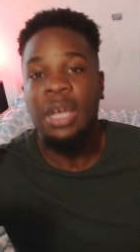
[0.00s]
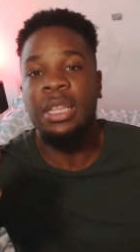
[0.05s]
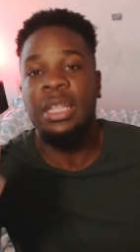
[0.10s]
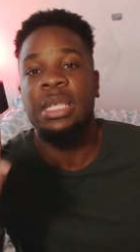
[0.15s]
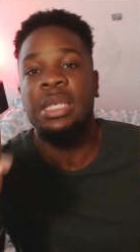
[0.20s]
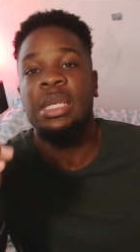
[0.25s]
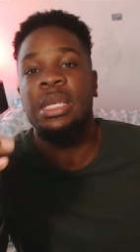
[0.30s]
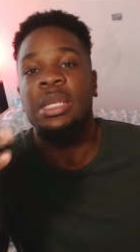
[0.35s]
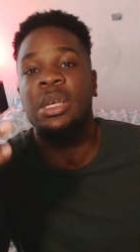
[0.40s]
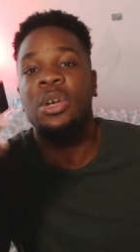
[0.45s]

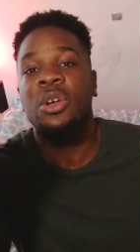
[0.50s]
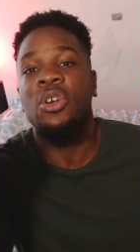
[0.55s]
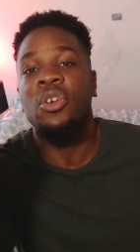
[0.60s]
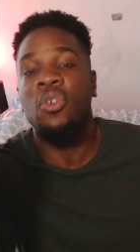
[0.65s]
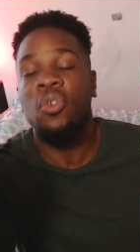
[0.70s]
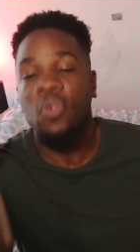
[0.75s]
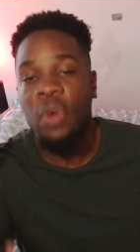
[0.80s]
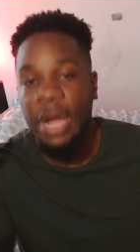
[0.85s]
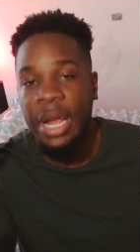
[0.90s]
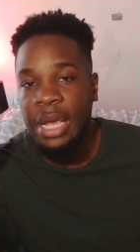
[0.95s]
this is a
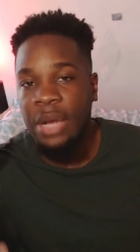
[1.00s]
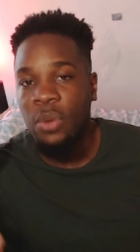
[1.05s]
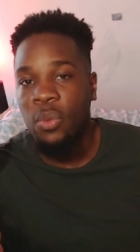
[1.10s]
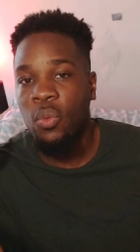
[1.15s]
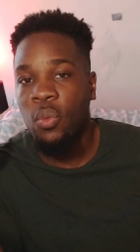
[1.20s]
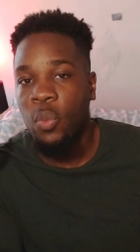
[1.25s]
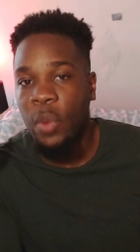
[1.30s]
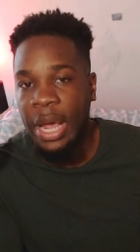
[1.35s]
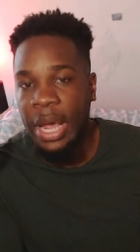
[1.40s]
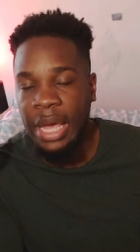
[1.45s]
great
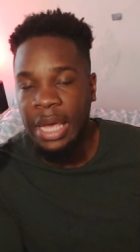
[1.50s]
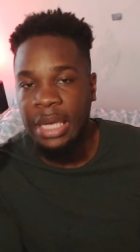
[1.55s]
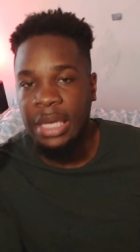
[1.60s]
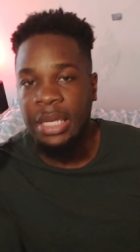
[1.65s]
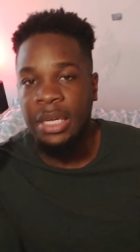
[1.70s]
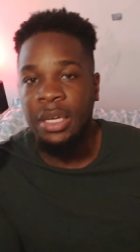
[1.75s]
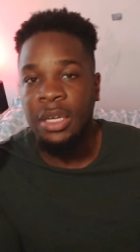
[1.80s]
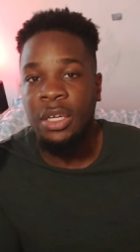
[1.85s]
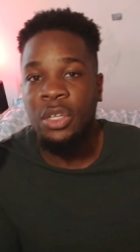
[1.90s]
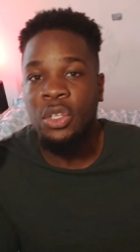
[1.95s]

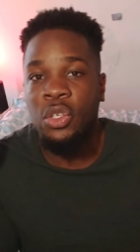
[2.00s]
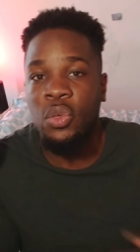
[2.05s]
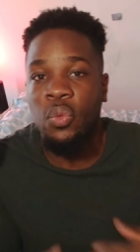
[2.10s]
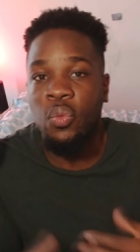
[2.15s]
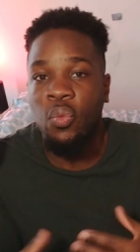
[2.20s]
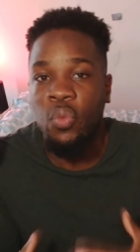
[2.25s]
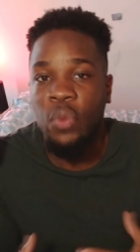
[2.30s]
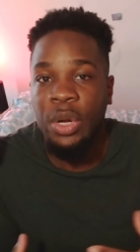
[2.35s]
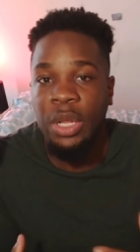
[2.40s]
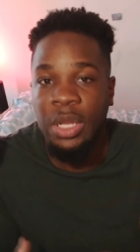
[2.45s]
way to
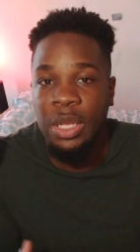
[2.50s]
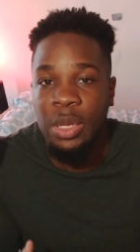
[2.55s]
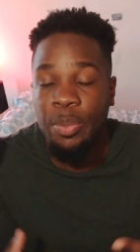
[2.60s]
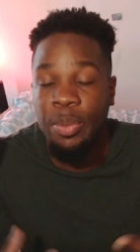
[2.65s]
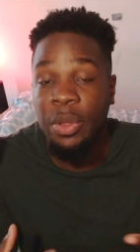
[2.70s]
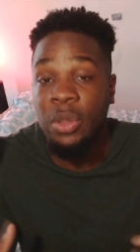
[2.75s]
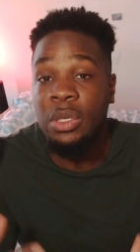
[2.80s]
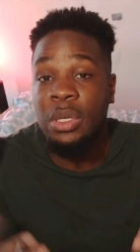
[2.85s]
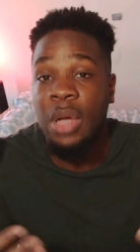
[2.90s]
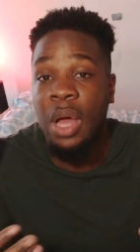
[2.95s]
really
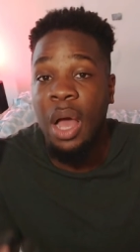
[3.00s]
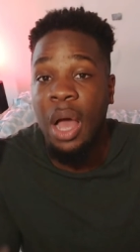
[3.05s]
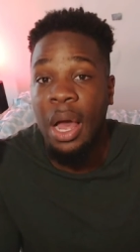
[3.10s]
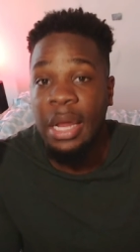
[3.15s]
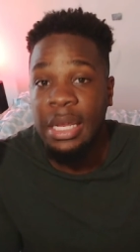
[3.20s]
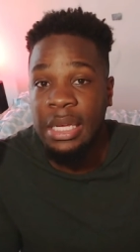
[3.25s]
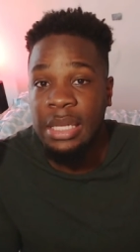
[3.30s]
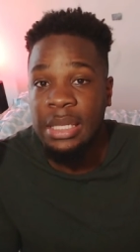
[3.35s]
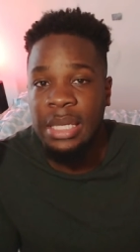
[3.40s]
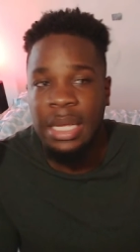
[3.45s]
build an
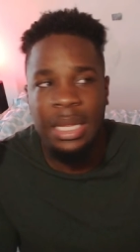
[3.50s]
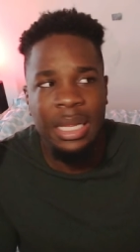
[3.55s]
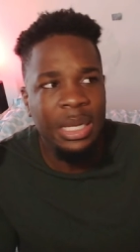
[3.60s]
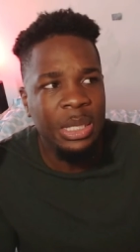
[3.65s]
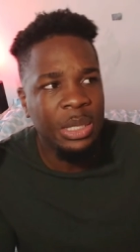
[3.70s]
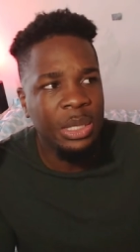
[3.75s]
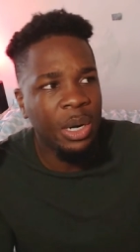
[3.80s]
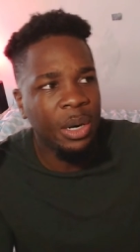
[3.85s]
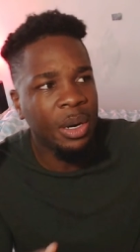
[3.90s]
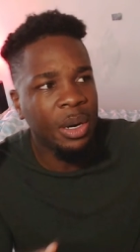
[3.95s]
audience and
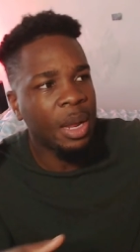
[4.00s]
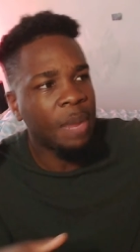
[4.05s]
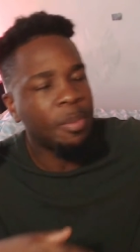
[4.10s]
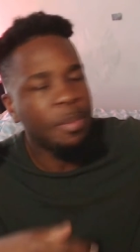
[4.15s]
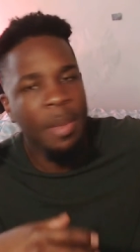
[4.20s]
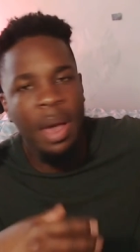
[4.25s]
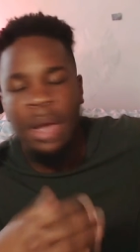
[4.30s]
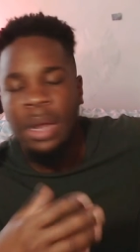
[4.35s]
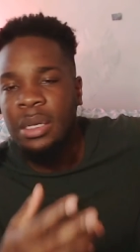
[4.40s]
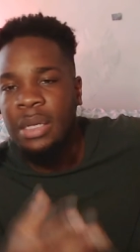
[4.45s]
then start
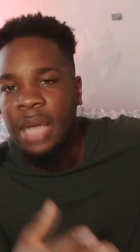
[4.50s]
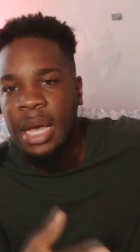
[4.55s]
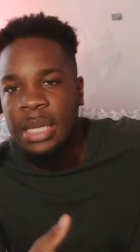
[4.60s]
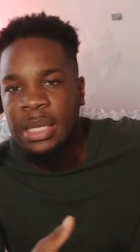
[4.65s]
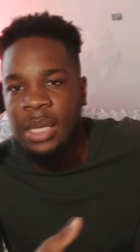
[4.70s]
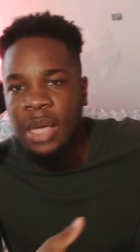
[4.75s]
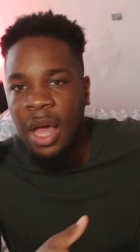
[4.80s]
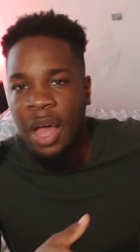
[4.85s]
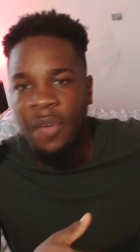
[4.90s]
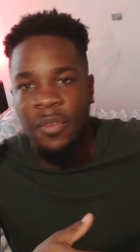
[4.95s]

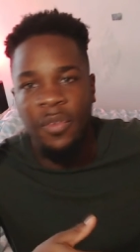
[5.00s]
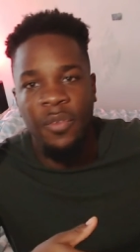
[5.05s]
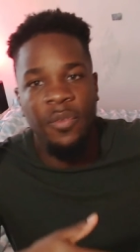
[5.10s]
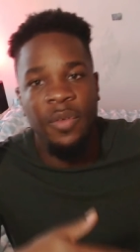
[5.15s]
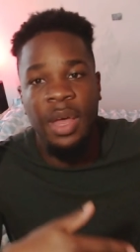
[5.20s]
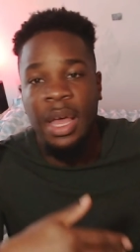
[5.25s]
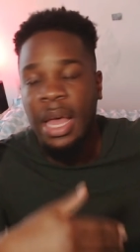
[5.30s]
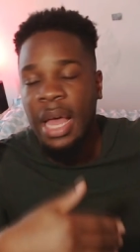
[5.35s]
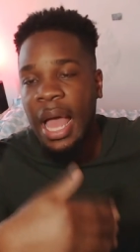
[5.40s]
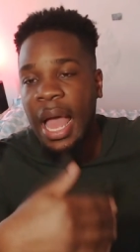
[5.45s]
monetizing off
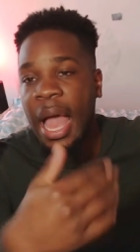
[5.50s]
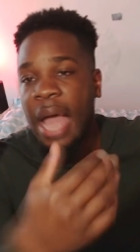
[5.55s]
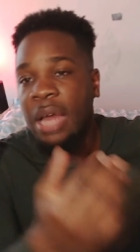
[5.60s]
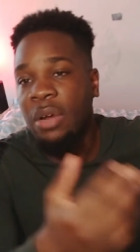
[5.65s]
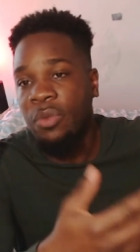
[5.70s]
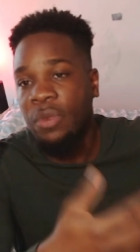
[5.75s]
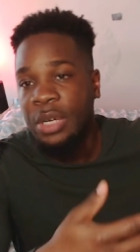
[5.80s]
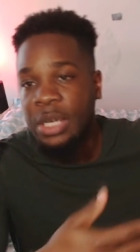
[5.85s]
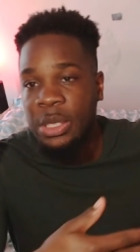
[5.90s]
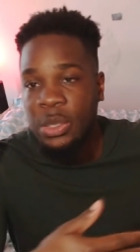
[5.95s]
of
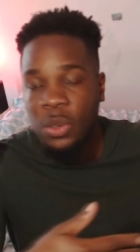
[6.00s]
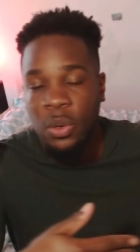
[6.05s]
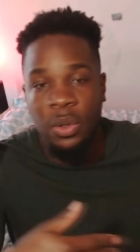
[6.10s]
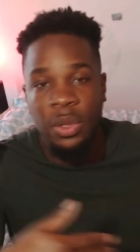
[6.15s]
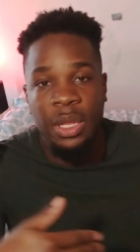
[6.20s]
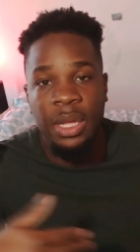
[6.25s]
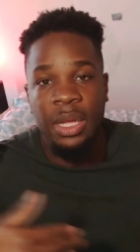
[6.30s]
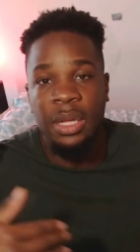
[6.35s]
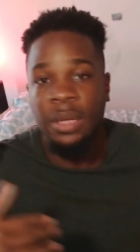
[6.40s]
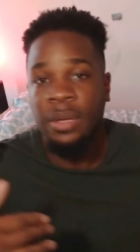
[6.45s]
ad reads or
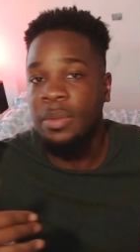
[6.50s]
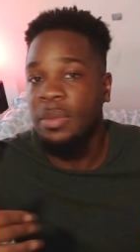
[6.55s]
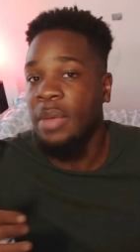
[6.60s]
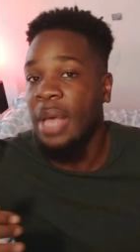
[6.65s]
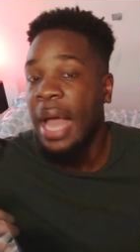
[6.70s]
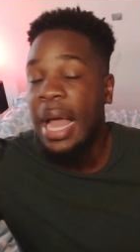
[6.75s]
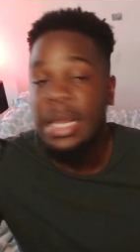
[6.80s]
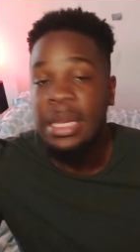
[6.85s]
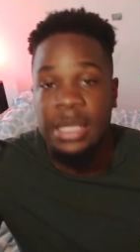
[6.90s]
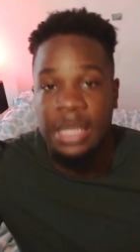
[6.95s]
the
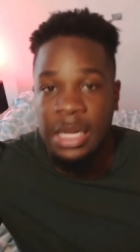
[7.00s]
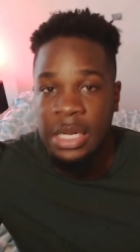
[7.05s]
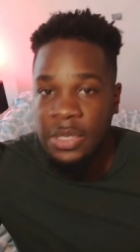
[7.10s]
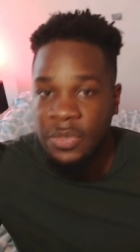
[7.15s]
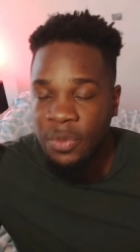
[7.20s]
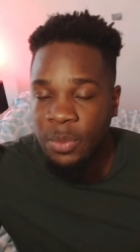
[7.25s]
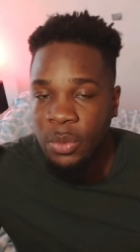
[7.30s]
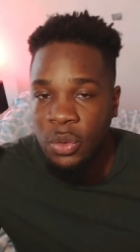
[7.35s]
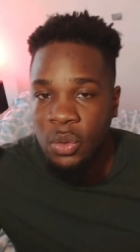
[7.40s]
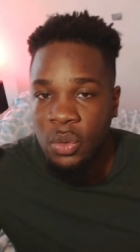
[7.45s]
AdSense
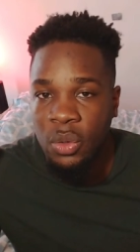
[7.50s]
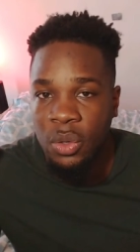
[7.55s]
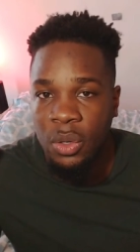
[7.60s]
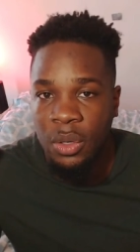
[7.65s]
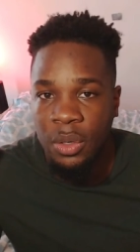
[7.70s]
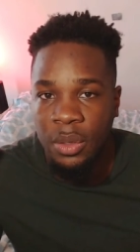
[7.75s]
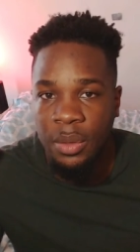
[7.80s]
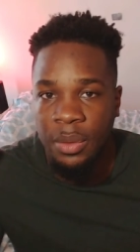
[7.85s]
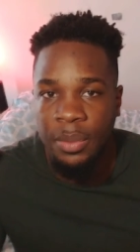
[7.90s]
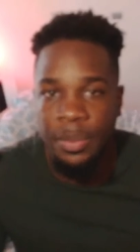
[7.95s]
from
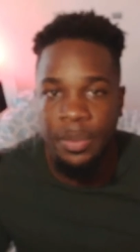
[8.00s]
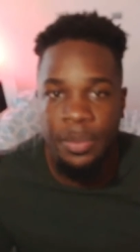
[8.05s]
Google.